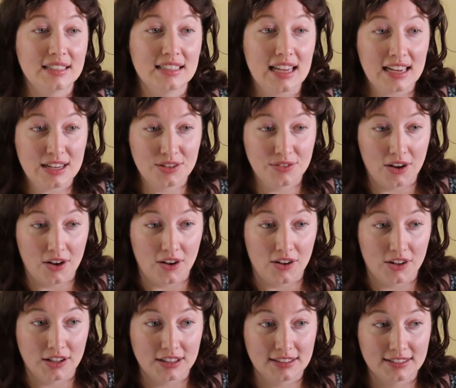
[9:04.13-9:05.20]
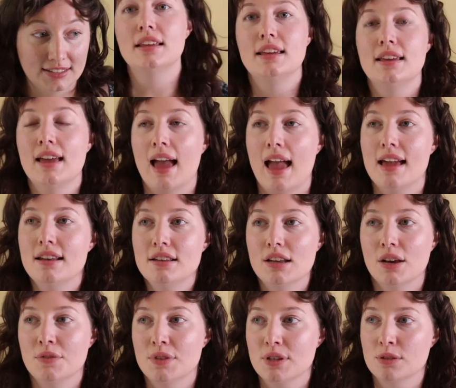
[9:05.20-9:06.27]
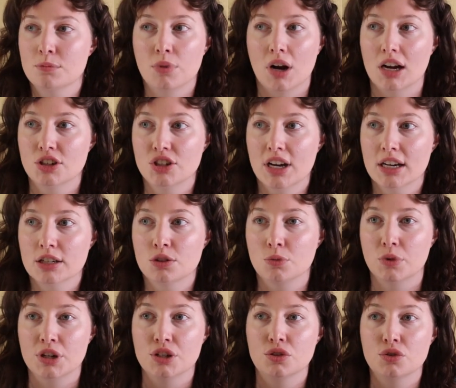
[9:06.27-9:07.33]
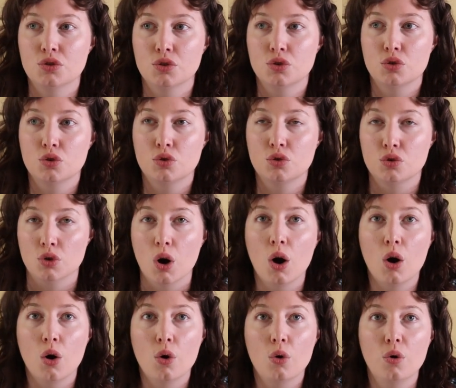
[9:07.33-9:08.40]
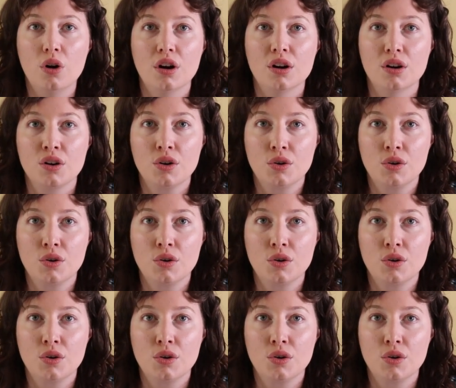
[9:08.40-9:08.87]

Second of all, the end of this project was so